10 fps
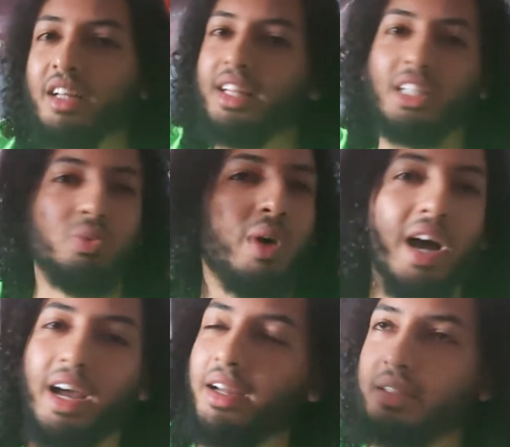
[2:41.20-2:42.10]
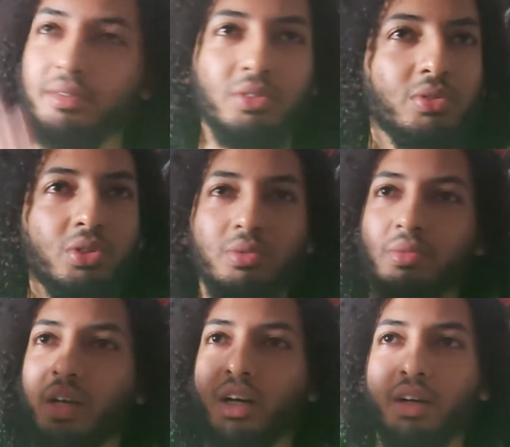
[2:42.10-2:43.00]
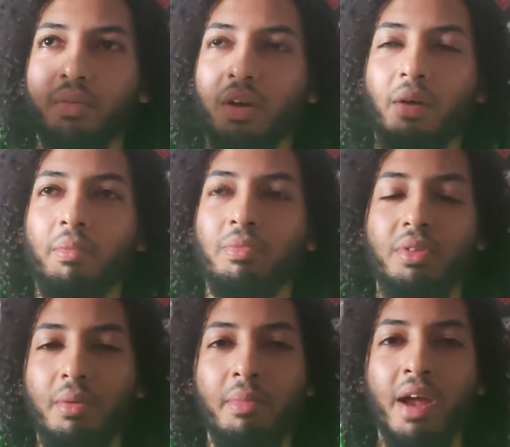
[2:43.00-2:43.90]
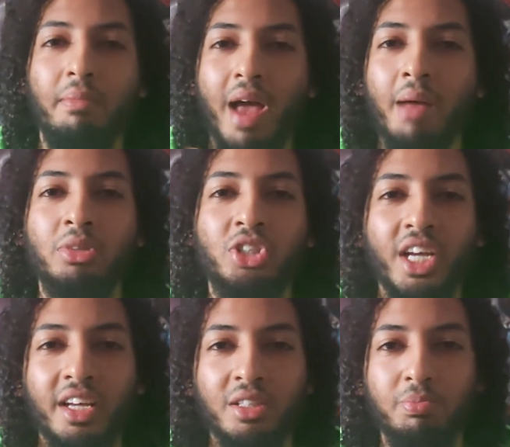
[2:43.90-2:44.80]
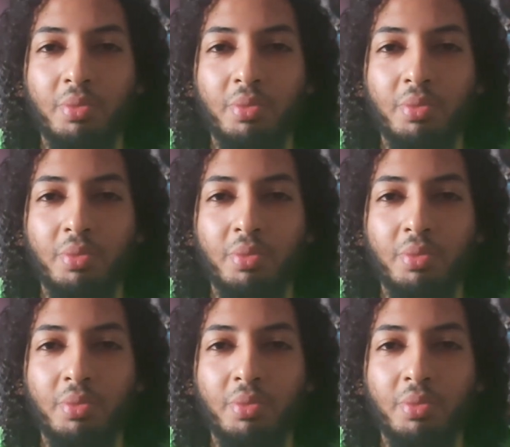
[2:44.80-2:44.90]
That's why MJ